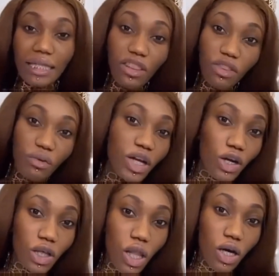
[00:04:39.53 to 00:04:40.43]
And that's
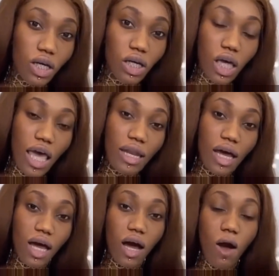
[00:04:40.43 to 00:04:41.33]
3 o'clock,
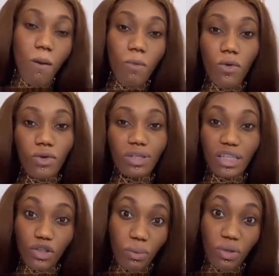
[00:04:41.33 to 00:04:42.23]
and omo
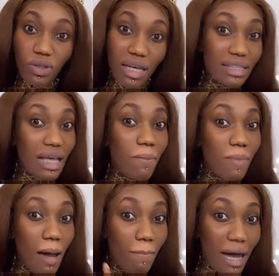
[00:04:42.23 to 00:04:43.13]
denyomno
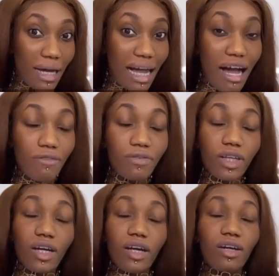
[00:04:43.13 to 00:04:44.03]
esign bar back
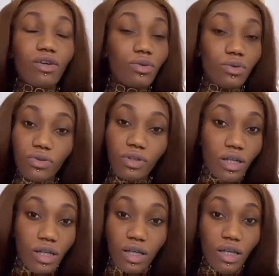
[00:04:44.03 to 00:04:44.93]
after. Ooh,
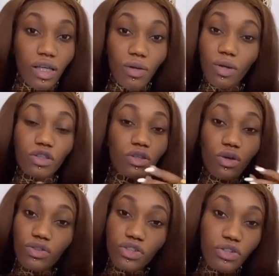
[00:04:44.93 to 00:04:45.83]
it was
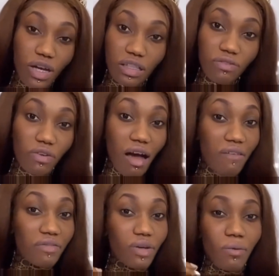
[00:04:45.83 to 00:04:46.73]
so
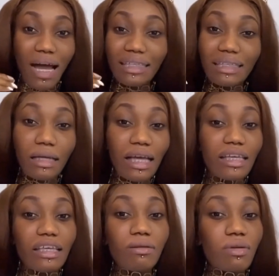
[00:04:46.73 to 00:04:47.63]
stressful after
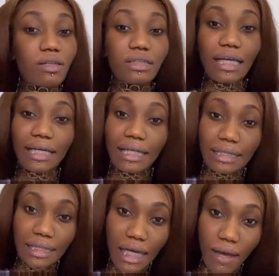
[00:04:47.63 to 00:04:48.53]
writing emails like
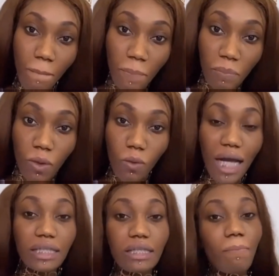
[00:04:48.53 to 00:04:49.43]
a CF.
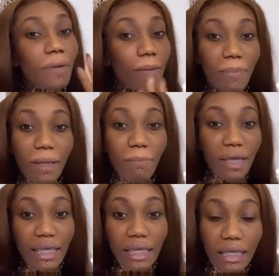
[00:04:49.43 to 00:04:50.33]
Writing big
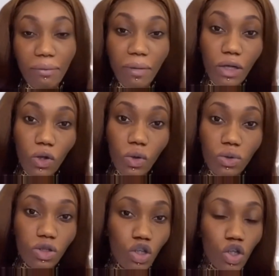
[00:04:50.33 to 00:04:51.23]

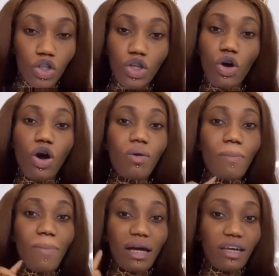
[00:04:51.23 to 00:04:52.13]
emails, you know,
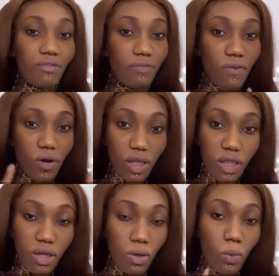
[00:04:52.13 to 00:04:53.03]
going back and
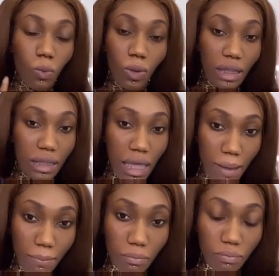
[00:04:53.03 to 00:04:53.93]
forth with
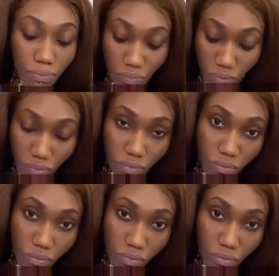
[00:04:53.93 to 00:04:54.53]
them.